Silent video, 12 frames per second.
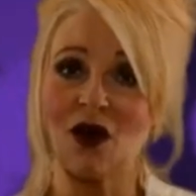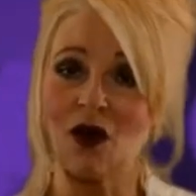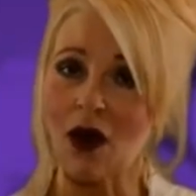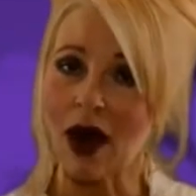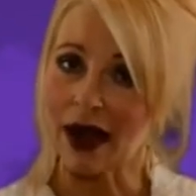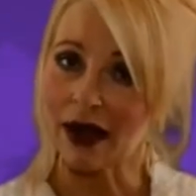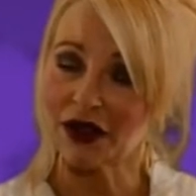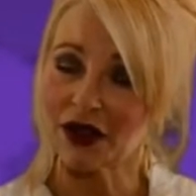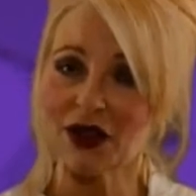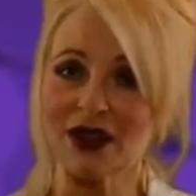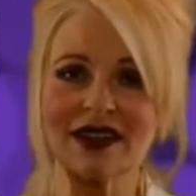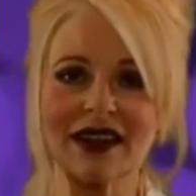While
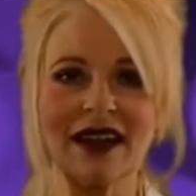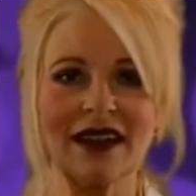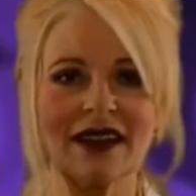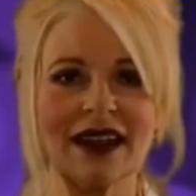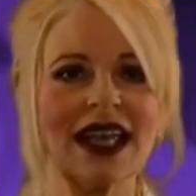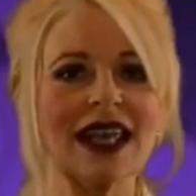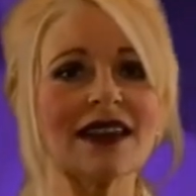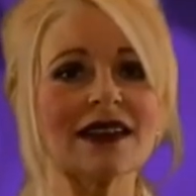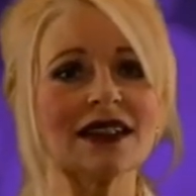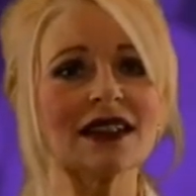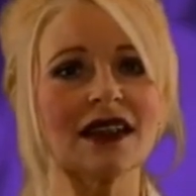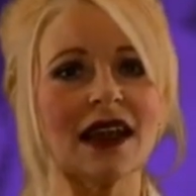Tuesday
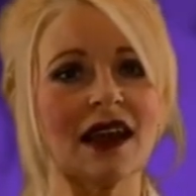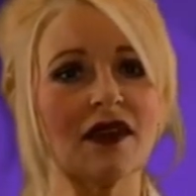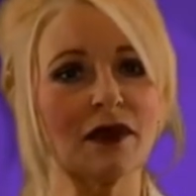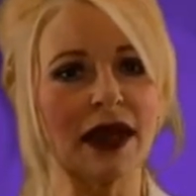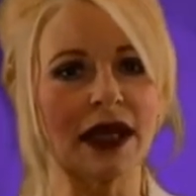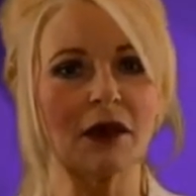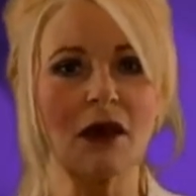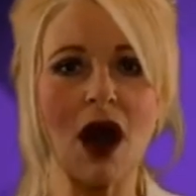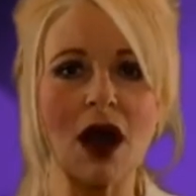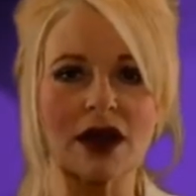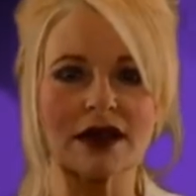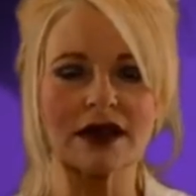is the day of planet
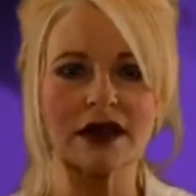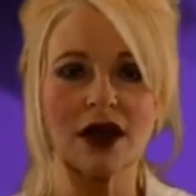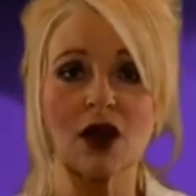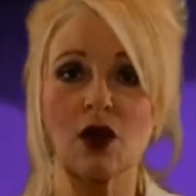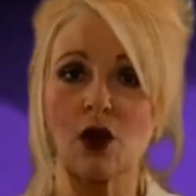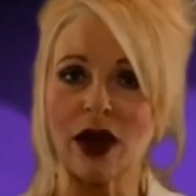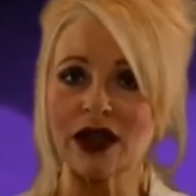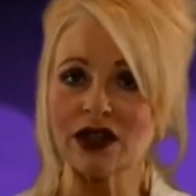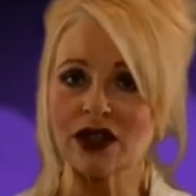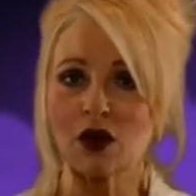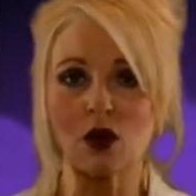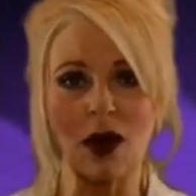Mars, which
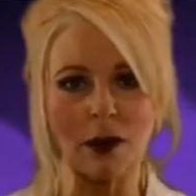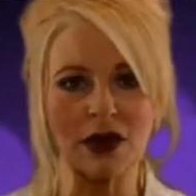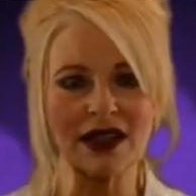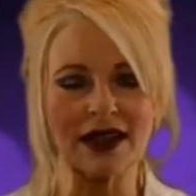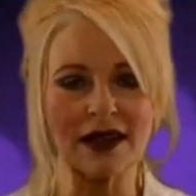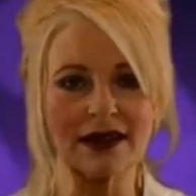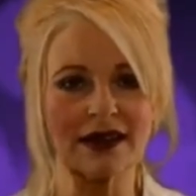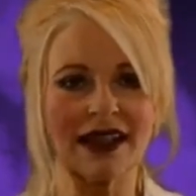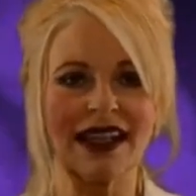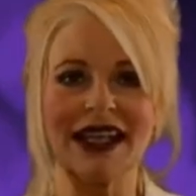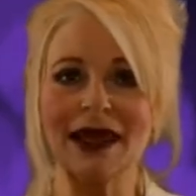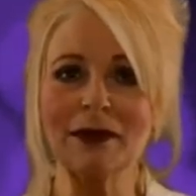represents
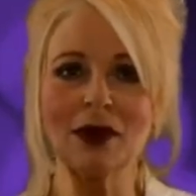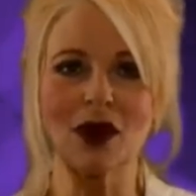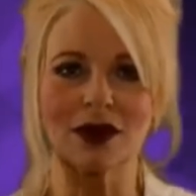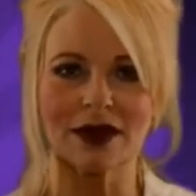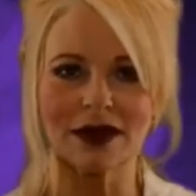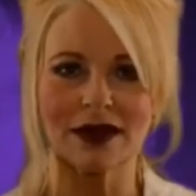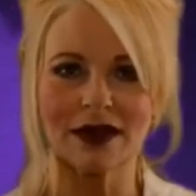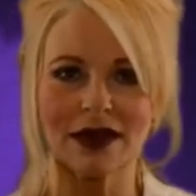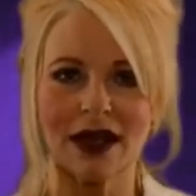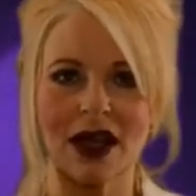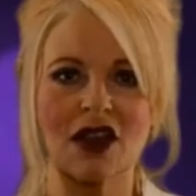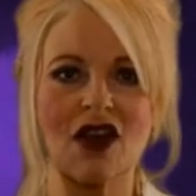impulse,
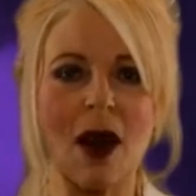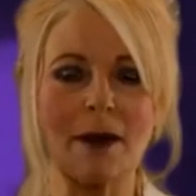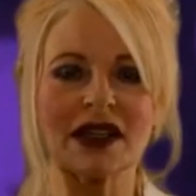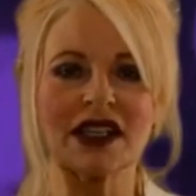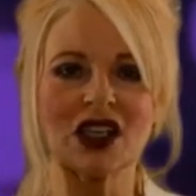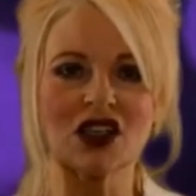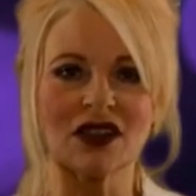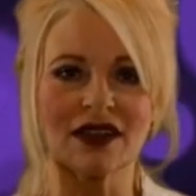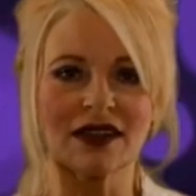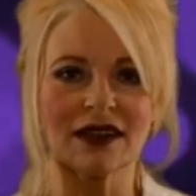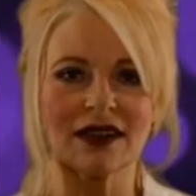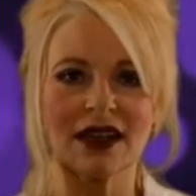
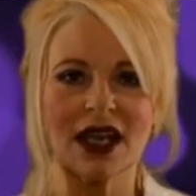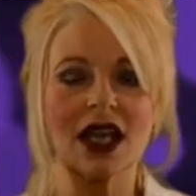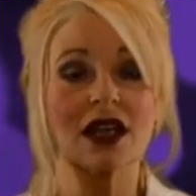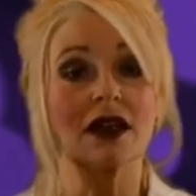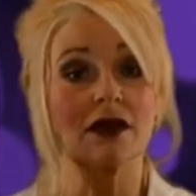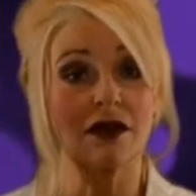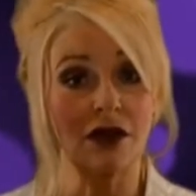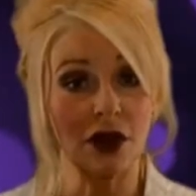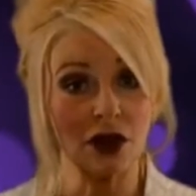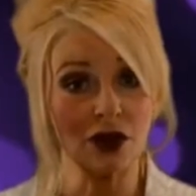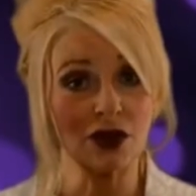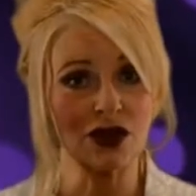competition,
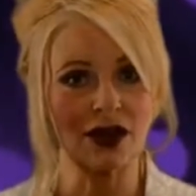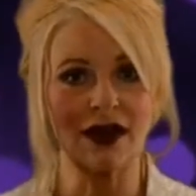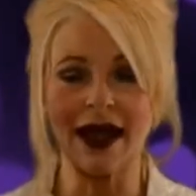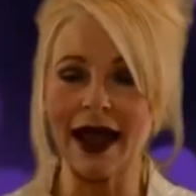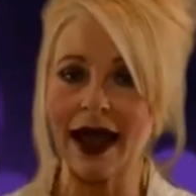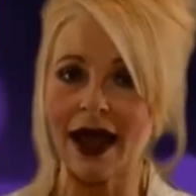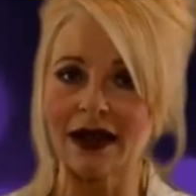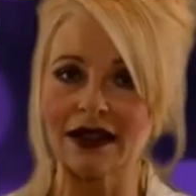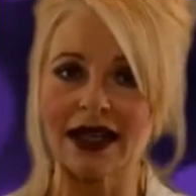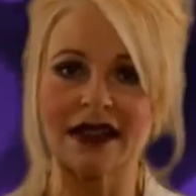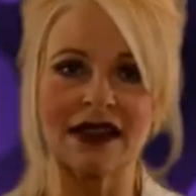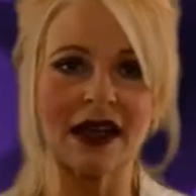confusion,
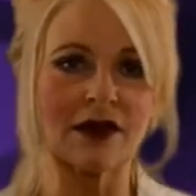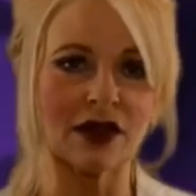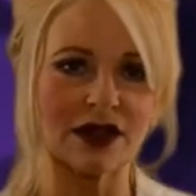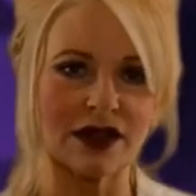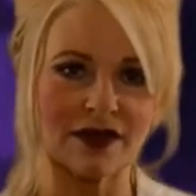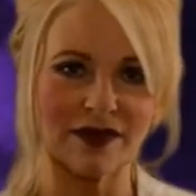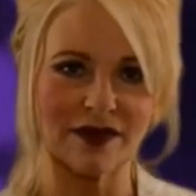and endeavors.